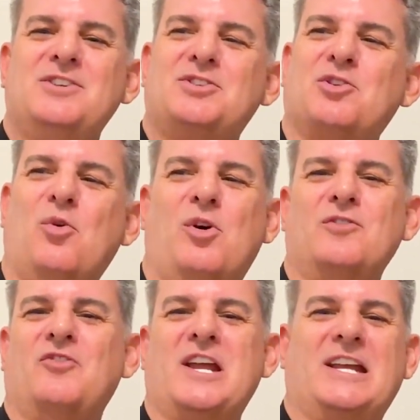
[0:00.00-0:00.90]
to go
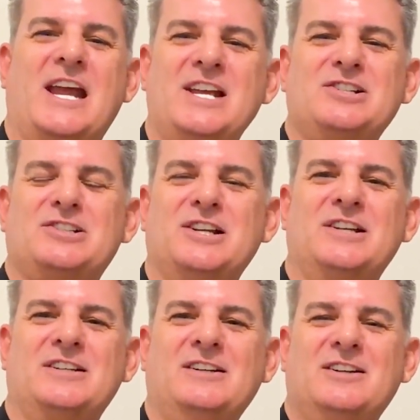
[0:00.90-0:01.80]
on
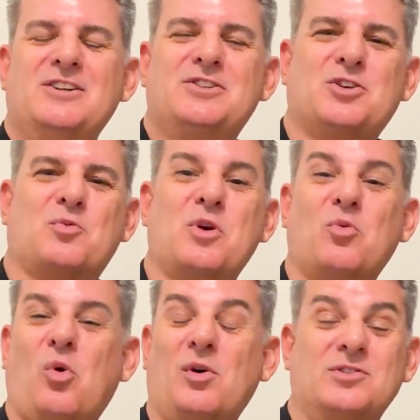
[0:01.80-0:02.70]
vacation, to
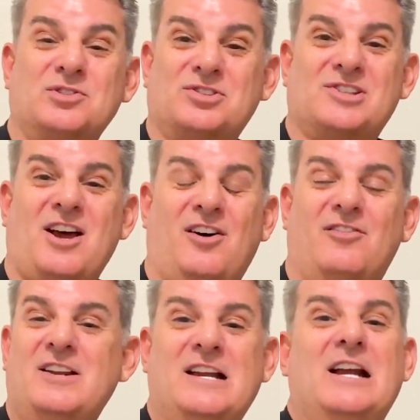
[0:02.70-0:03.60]
reward yourself.